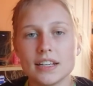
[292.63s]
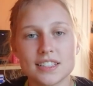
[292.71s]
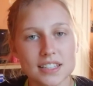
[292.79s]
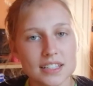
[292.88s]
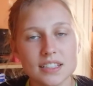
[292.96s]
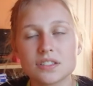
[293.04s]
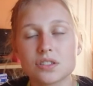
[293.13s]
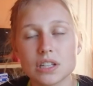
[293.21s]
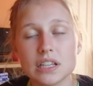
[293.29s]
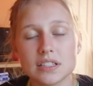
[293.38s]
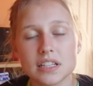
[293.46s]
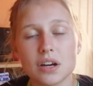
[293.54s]
It's, it's,
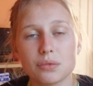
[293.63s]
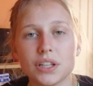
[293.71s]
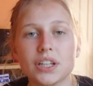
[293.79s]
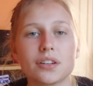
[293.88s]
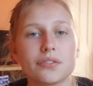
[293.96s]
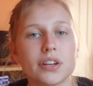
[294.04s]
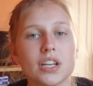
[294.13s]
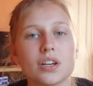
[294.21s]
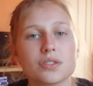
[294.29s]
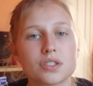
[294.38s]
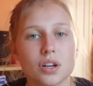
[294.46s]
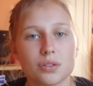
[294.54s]
he's got really good
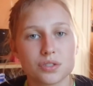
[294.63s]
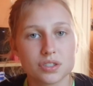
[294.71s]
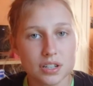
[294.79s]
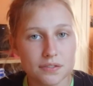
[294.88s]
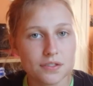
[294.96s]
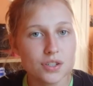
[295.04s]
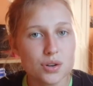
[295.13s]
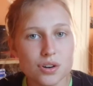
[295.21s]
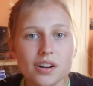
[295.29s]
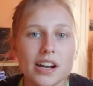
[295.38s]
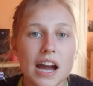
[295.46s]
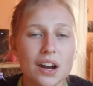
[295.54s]
videos. So if
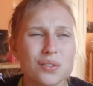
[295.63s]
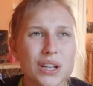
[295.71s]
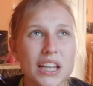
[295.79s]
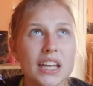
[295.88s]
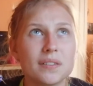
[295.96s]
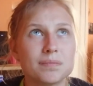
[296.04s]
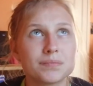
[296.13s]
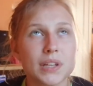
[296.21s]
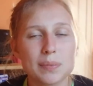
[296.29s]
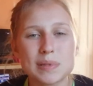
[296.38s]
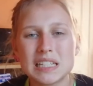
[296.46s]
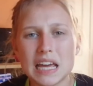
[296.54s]
you're not really
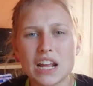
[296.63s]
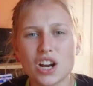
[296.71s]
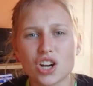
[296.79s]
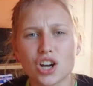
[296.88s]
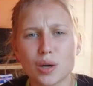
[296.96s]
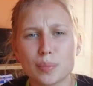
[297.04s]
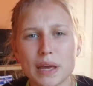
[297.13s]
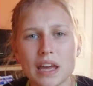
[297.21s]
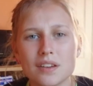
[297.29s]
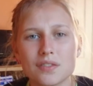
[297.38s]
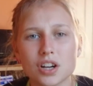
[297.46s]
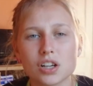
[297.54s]
up to date on herd
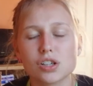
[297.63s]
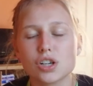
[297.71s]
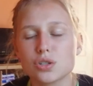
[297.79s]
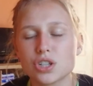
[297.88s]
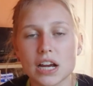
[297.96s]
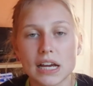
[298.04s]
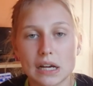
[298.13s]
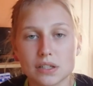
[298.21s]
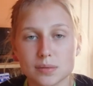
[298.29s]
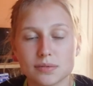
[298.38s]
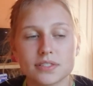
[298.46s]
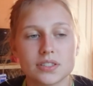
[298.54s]
behavior, go check
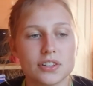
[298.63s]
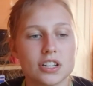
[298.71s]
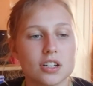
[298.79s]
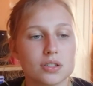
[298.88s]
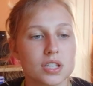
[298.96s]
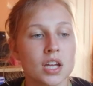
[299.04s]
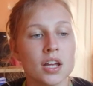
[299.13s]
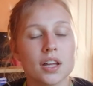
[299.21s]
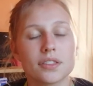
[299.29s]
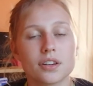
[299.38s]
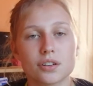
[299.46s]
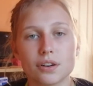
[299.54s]
out some of his videos.
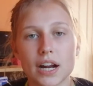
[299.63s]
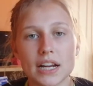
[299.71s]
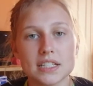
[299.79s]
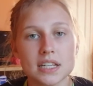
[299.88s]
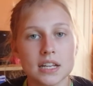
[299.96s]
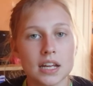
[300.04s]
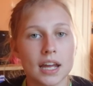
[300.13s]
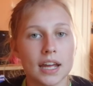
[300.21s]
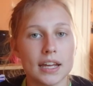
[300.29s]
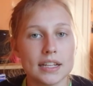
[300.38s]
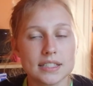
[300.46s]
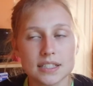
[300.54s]
They're great.
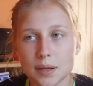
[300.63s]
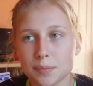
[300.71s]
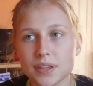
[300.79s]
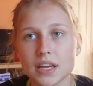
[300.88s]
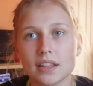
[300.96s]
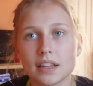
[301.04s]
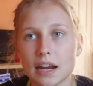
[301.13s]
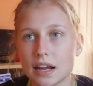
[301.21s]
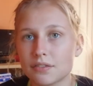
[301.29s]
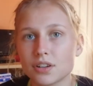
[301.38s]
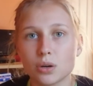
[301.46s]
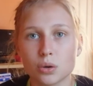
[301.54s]
It's something that
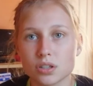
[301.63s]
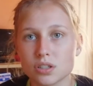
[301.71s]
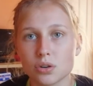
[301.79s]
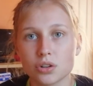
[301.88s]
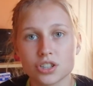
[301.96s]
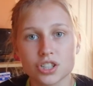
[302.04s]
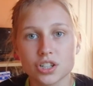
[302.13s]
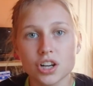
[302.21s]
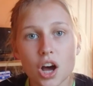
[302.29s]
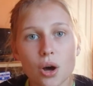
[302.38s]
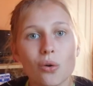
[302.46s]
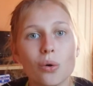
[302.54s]
every horse owner should
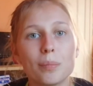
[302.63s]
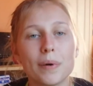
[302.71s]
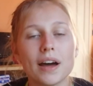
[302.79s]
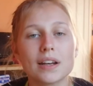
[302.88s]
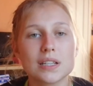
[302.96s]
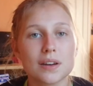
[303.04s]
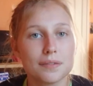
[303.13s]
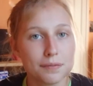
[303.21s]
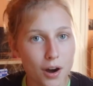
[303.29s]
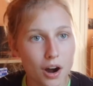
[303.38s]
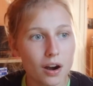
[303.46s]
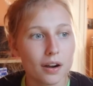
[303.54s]
know, but
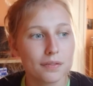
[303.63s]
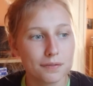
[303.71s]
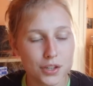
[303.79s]
far